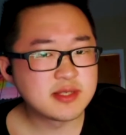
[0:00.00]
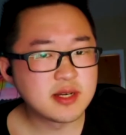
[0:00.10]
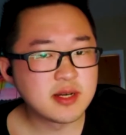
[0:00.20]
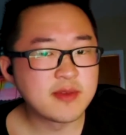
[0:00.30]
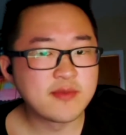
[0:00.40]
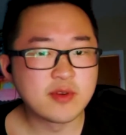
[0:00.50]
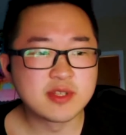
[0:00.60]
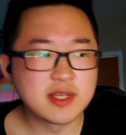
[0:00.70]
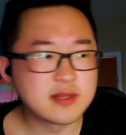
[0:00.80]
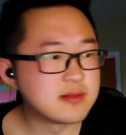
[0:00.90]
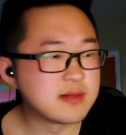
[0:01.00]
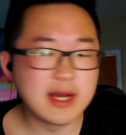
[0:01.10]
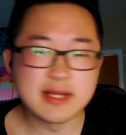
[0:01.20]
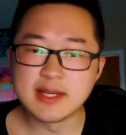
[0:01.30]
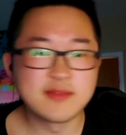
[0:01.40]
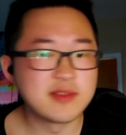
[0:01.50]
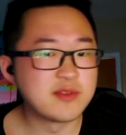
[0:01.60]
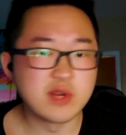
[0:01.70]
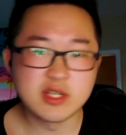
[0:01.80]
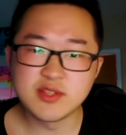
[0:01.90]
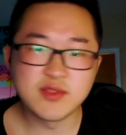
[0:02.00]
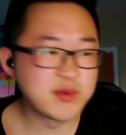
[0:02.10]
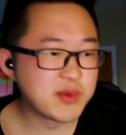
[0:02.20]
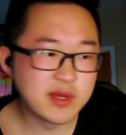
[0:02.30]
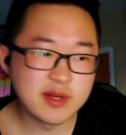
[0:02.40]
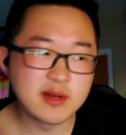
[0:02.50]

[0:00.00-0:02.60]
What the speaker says: My first cycle, I definitely rushed through it.